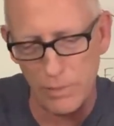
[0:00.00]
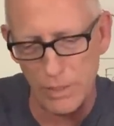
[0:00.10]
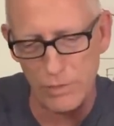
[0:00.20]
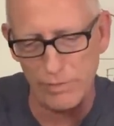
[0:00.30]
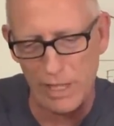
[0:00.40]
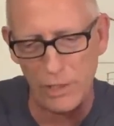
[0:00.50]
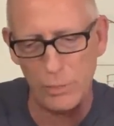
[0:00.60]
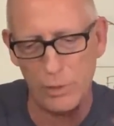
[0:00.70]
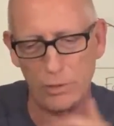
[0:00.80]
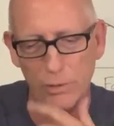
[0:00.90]
this
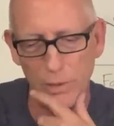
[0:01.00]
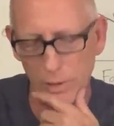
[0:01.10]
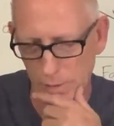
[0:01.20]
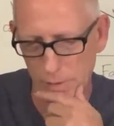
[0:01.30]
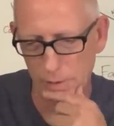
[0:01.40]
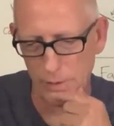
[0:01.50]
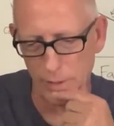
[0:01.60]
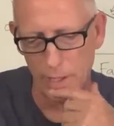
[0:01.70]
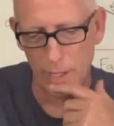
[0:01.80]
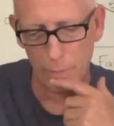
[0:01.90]
valuable
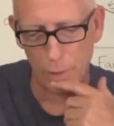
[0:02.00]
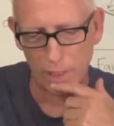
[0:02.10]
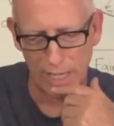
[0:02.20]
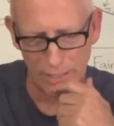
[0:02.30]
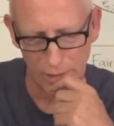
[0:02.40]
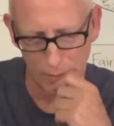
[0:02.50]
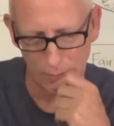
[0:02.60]
uh, broadcast.